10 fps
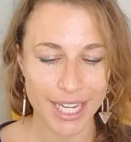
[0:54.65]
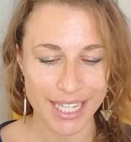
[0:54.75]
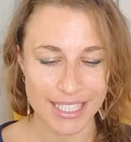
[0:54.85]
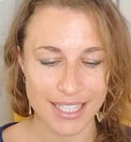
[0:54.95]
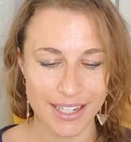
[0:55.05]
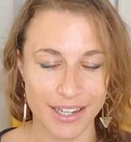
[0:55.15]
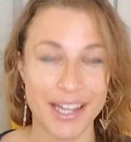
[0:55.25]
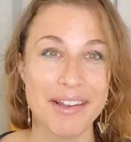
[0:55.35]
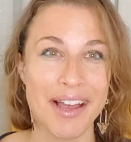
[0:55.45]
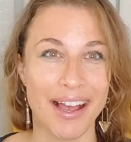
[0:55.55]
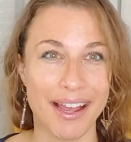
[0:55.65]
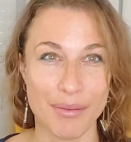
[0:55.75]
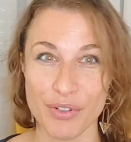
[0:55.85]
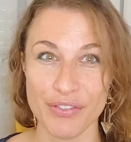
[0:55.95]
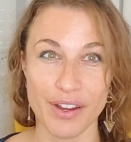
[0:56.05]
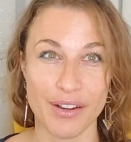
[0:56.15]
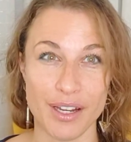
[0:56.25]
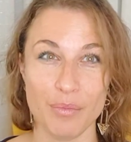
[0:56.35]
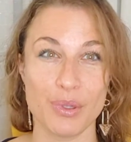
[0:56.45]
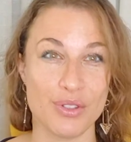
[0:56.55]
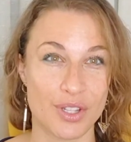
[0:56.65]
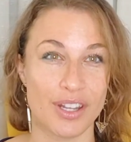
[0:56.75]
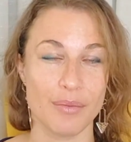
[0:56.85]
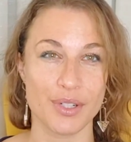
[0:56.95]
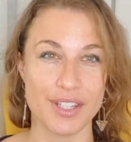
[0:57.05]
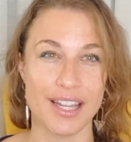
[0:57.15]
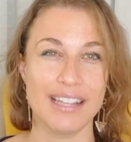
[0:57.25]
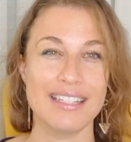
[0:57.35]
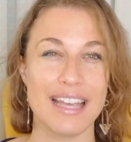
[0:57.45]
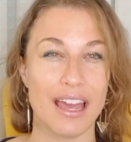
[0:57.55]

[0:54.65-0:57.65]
And I'm a very Plutonic personality.